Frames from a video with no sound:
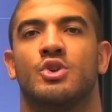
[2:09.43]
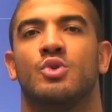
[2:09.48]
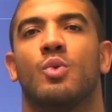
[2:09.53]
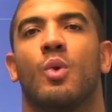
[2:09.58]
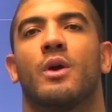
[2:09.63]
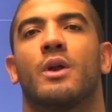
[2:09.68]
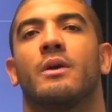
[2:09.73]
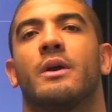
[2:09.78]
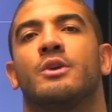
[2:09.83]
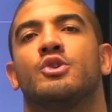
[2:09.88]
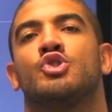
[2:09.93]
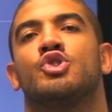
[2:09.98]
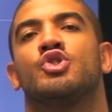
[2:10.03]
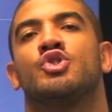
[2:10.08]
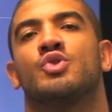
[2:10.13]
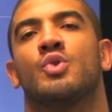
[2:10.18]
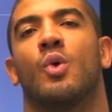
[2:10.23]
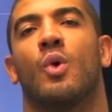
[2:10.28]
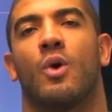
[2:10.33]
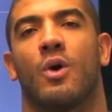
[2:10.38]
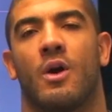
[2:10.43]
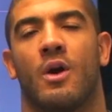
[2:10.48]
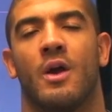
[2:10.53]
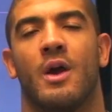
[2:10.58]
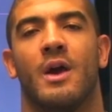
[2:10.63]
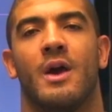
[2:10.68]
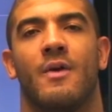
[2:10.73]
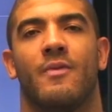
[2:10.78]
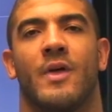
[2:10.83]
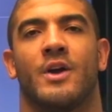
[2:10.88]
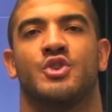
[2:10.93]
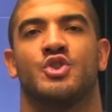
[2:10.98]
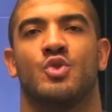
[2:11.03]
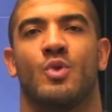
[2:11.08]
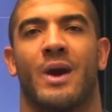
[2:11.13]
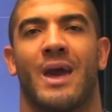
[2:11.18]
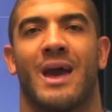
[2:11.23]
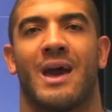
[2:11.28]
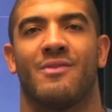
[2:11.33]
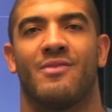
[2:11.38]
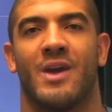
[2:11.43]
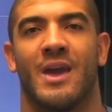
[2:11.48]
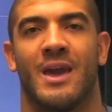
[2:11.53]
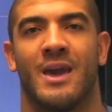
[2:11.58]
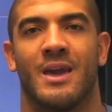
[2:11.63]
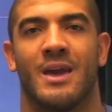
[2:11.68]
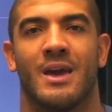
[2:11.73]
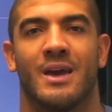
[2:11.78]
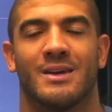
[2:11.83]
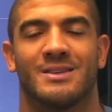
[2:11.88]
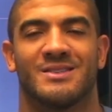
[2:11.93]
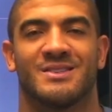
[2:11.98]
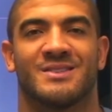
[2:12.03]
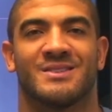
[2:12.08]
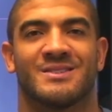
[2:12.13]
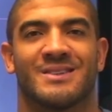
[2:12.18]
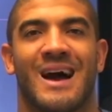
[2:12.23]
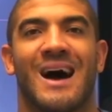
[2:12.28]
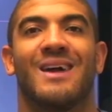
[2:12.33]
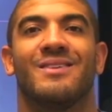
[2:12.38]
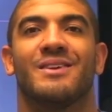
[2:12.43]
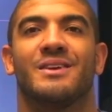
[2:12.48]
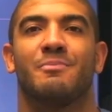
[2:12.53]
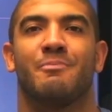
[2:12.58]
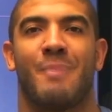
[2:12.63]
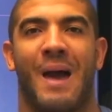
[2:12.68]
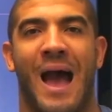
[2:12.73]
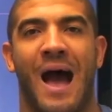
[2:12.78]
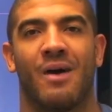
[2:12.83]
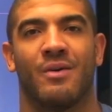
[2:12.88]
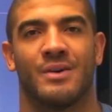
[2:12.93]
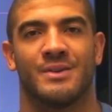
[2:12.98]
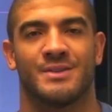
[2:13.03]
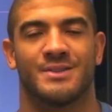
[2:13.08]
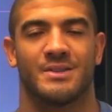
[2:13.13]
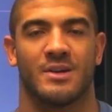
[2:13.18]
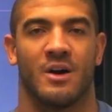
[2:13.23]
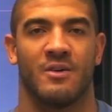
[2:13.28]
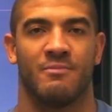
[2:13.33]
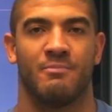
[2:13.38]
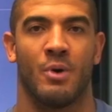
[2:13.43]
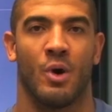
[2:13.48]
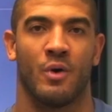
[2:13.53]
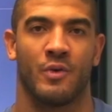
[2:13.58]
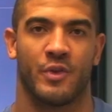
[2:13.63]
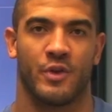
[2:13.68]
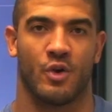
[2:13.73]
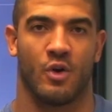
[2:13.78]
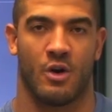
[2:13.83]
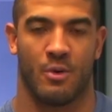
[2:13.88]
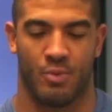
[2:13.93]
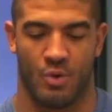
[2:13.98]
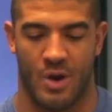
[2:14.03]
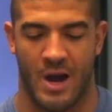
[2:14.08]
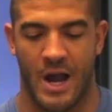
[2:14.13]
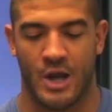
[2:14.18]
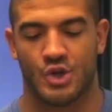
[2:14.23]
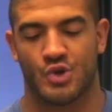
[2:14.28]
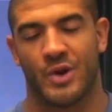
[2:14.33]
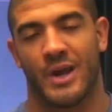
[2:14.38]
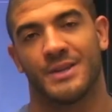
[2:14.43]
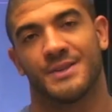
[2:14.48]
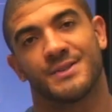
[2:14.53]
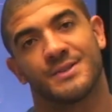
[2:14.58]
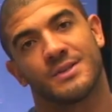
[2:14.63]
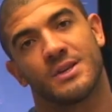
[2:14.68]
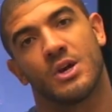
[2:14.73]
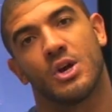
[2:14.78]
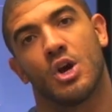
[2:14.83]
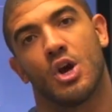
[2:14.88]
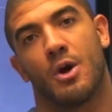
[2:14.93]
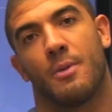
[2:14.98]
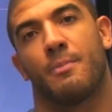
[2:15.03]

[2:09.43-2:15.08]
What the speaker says: You want to ensure that you have a solid balance of both carbohydrates,